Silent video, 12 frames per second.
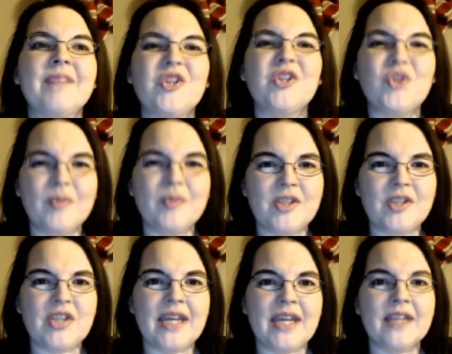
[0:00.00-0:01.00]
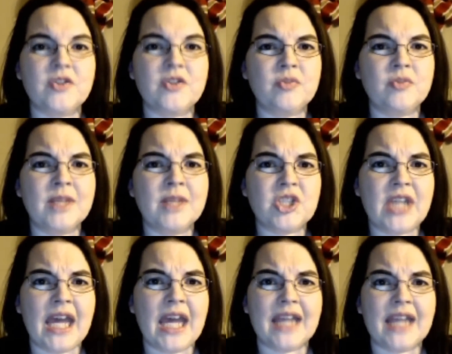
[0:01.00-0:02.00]
Too much tech is too much
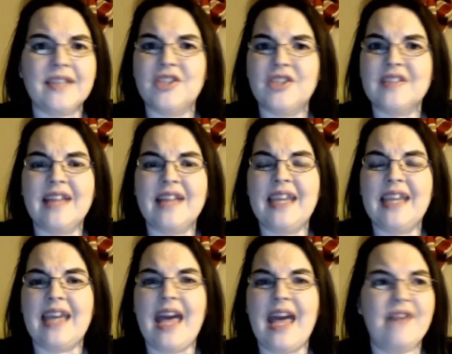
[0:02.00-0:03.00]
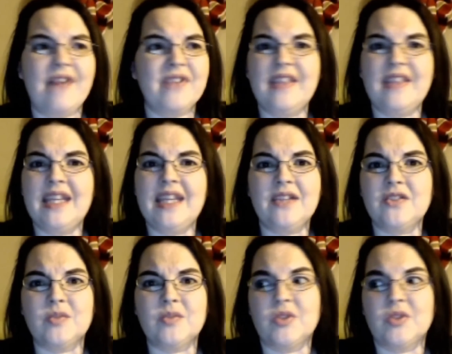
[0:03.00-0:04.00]
tech, just like everything else
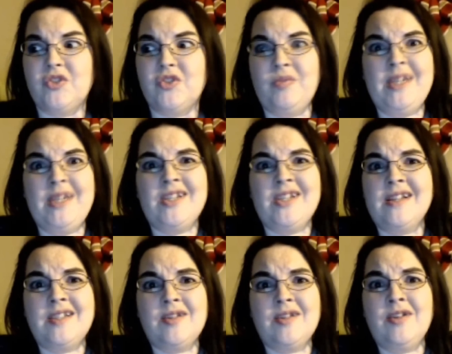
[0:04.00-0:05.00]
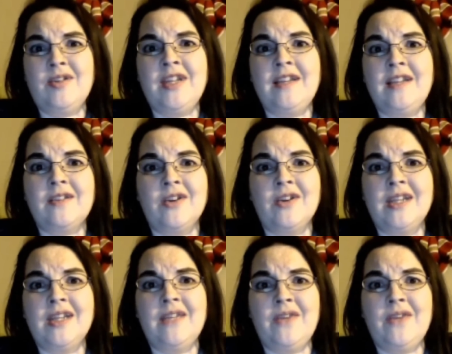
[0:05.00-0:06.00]
in the world. Too many chocolates or cookies are going to
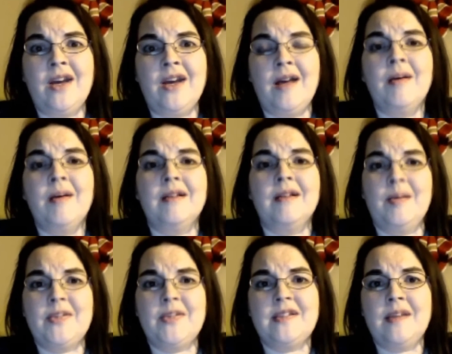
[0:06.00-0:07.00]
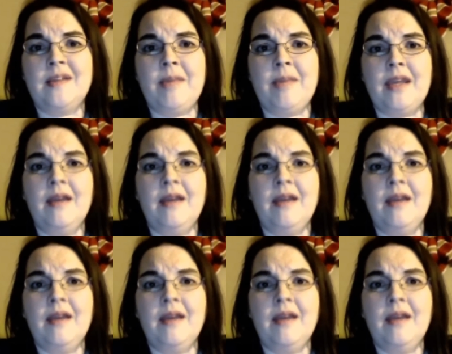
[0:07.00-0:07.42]
give you an upset stomach.